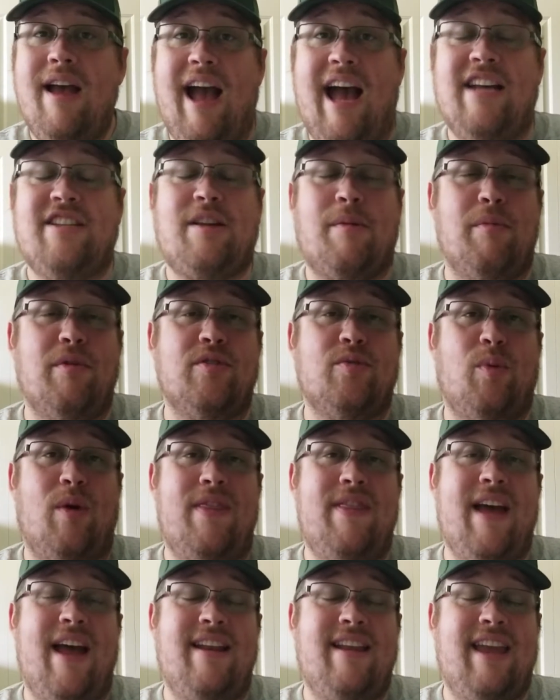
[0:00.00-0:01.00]
Eskimos
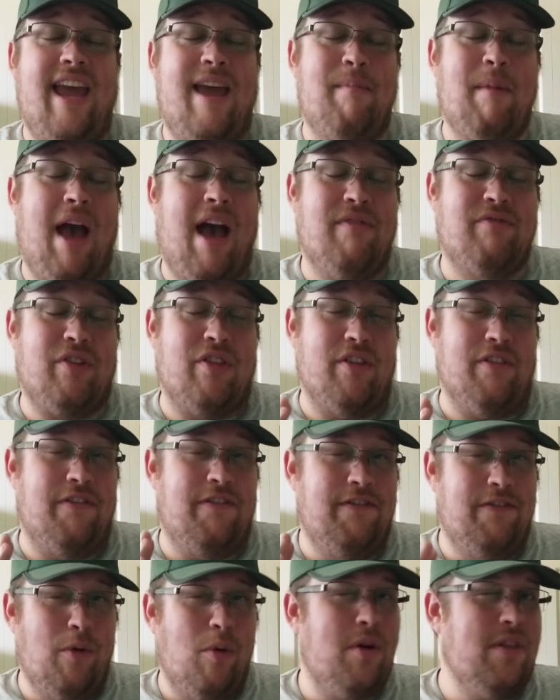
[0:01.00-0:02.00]
win that game after the
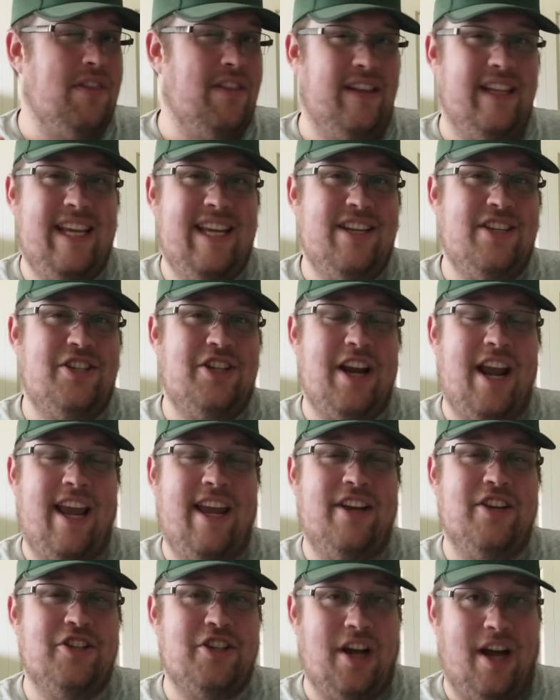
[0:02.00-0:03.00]
4th lead
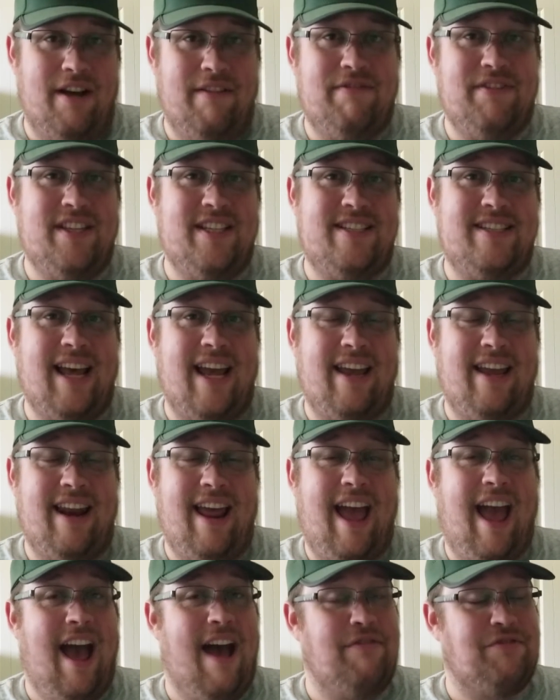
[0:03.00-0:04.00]
change of the second
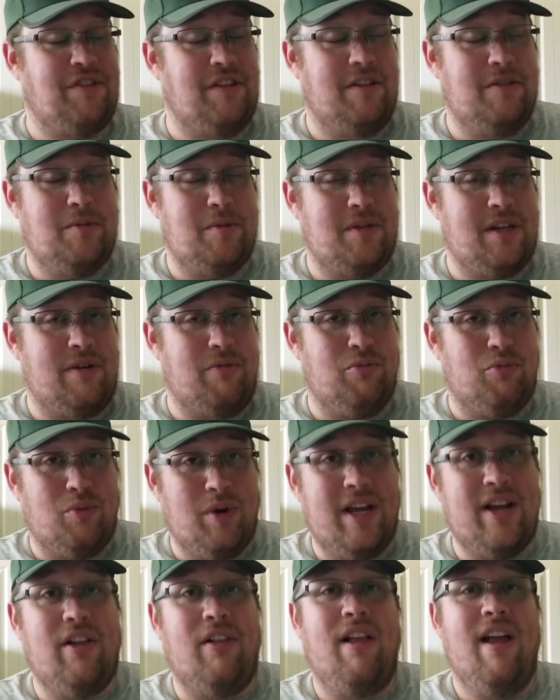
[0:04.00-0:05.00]
half. So this was a
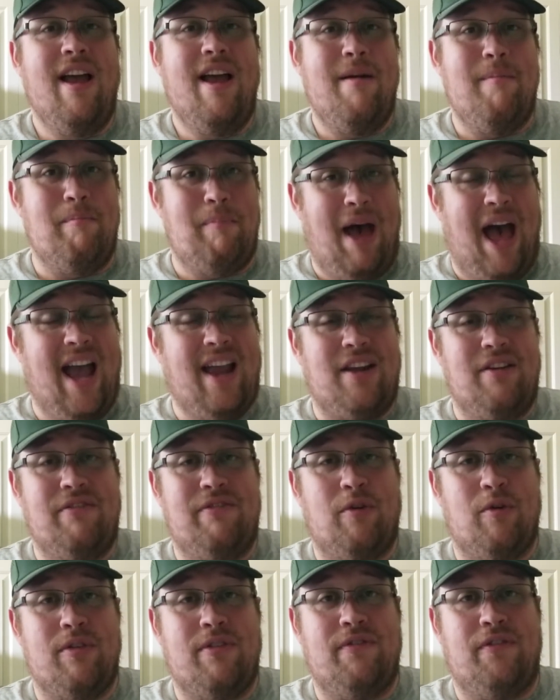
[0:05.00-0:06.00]
real back and
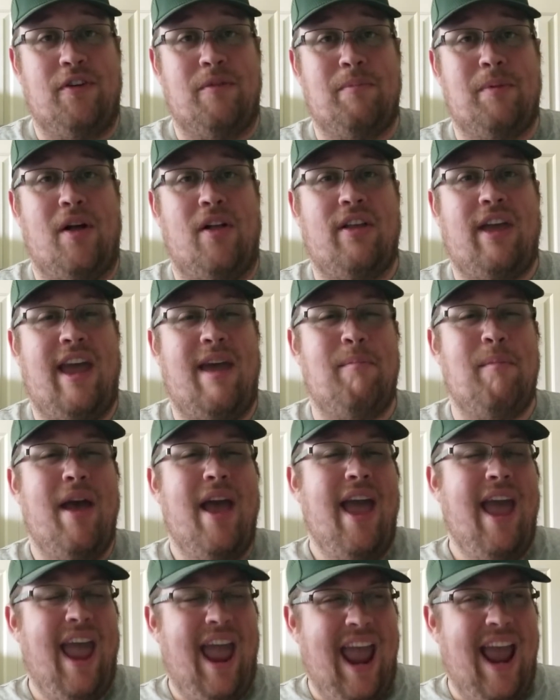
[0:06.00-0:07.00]
forth football game.
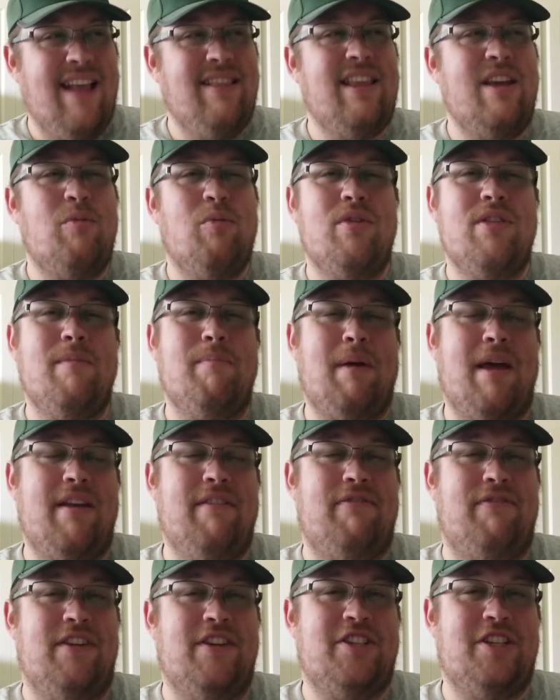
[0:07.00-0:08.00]
And they were the
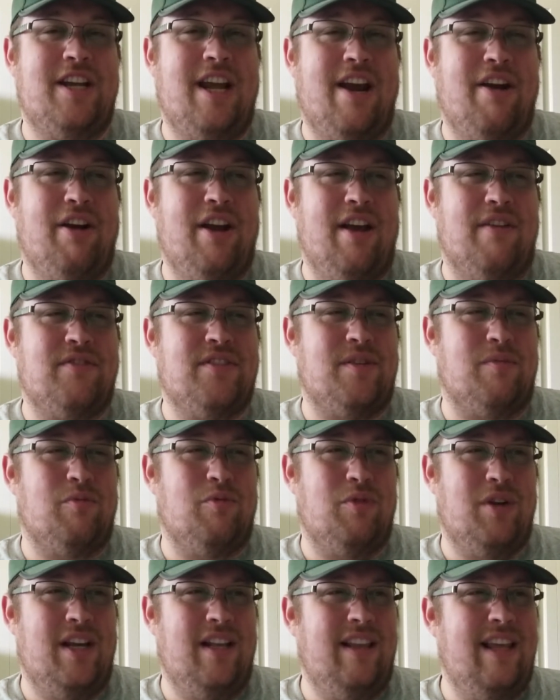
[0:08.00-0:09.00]
beneficiary of
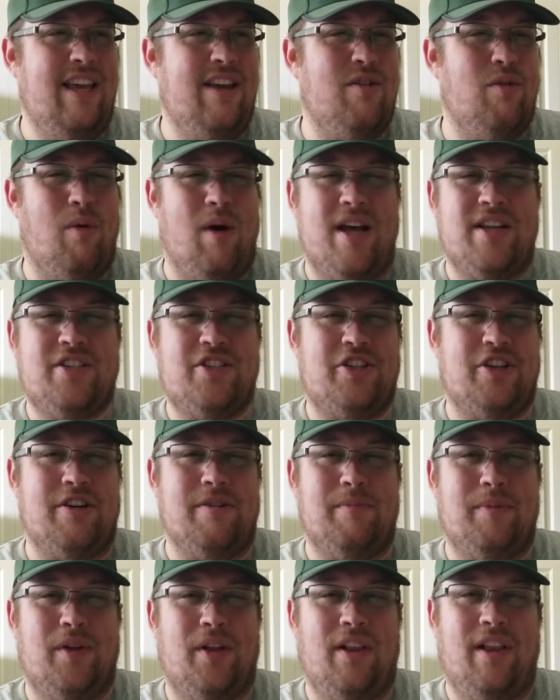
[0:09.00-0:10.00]
some really
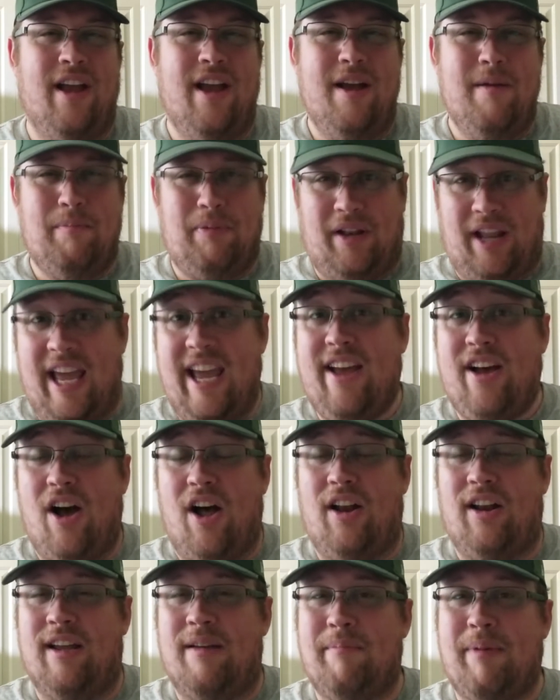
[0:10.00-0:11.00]
questionable play
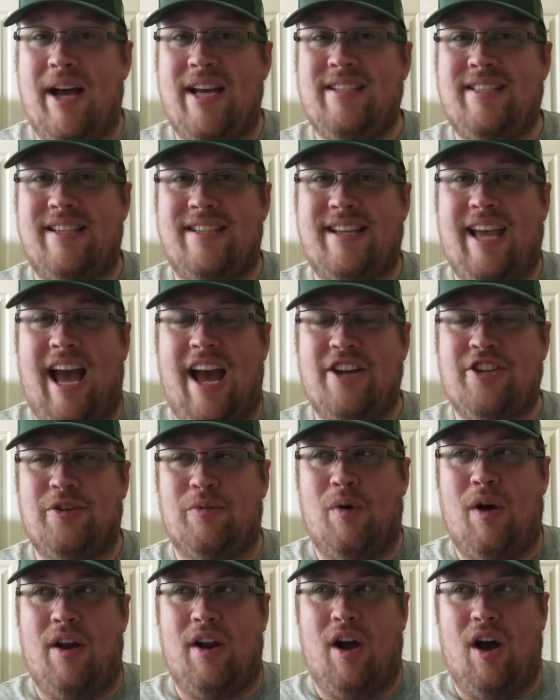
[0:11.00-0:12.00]
calling by
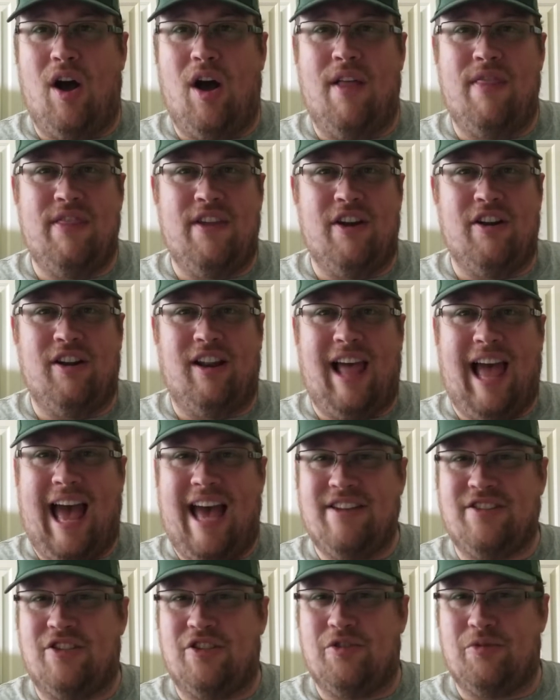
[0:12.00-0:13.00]
Saskatchewan on their
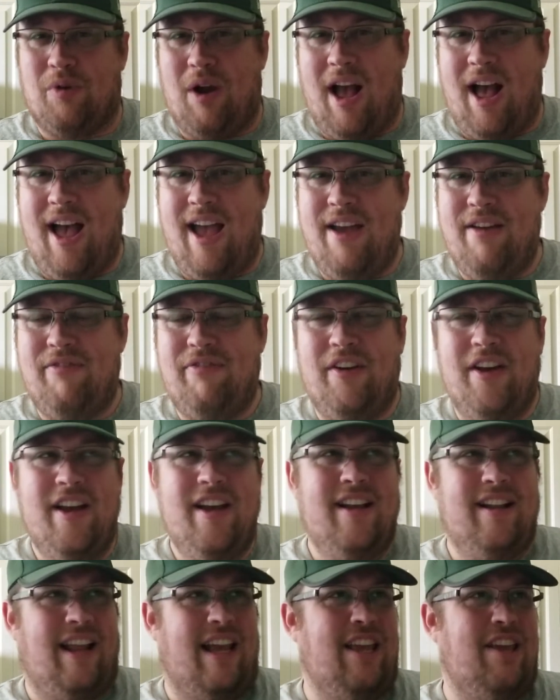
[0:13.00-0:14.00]
last drive.
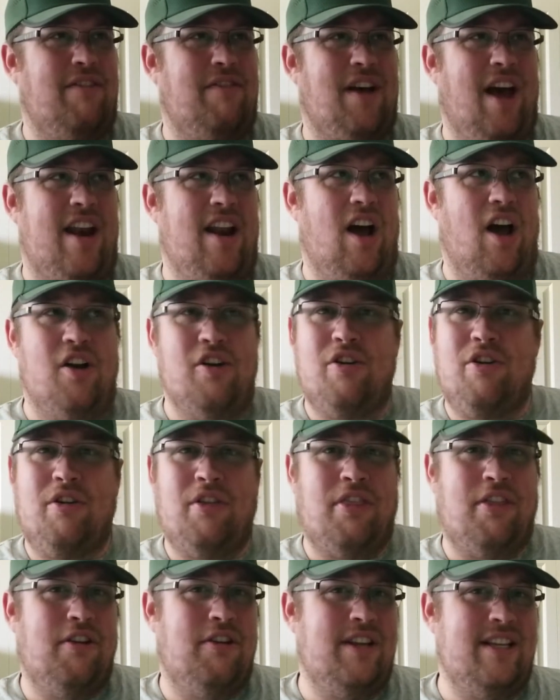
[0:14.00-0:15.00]
Like, you've got under
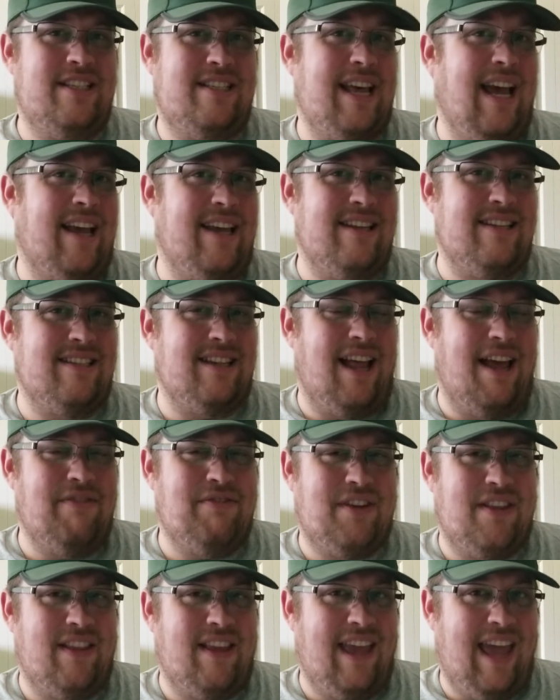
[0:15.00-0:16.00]
30 seconds
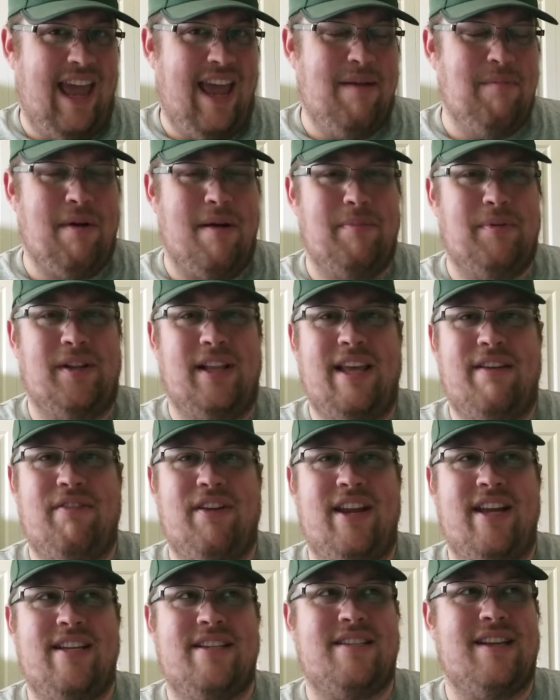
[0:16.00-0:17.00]
left in the game, I believe
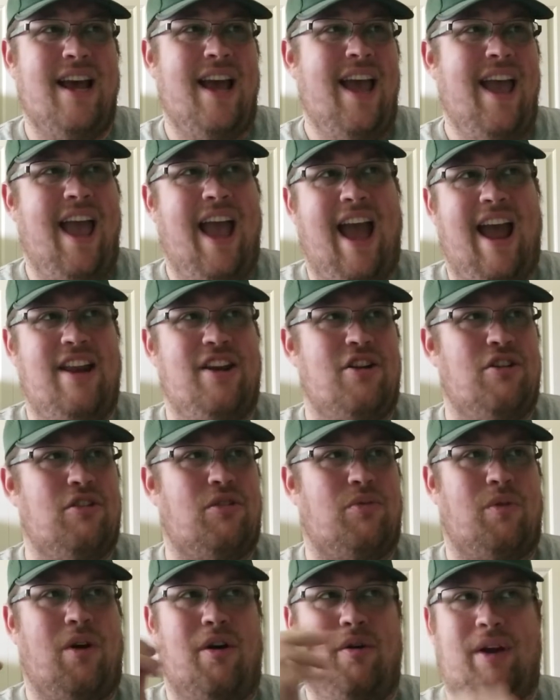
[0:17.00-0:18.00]
it is, and you're
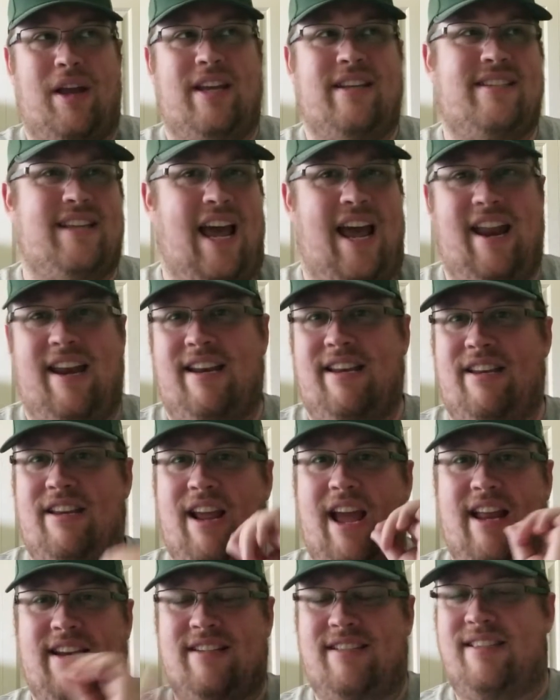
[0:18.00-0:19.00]
throwing 10-
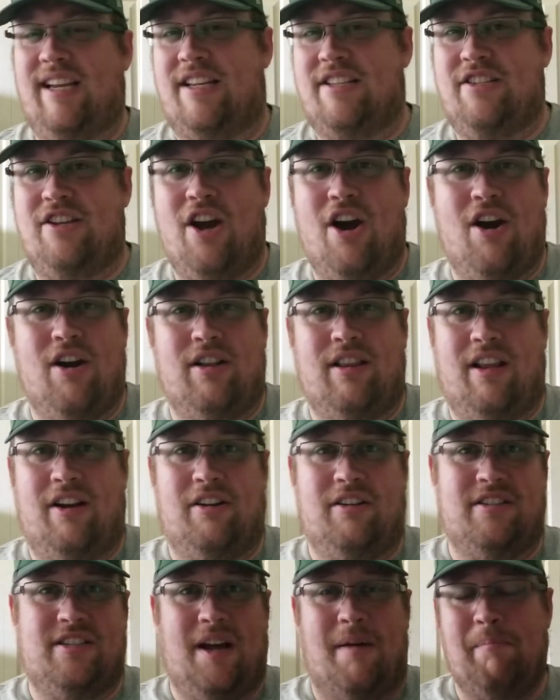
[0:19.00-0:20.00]
and 6-yard
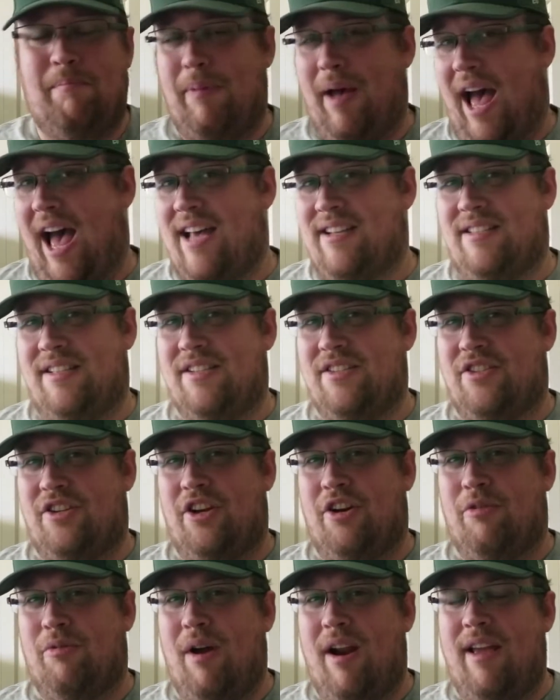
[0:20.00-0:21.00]
little dump passes
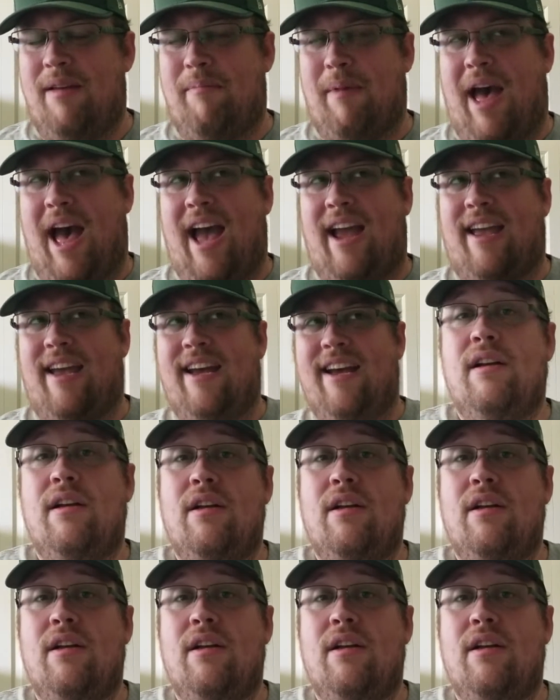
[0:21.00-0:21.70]
to your running back.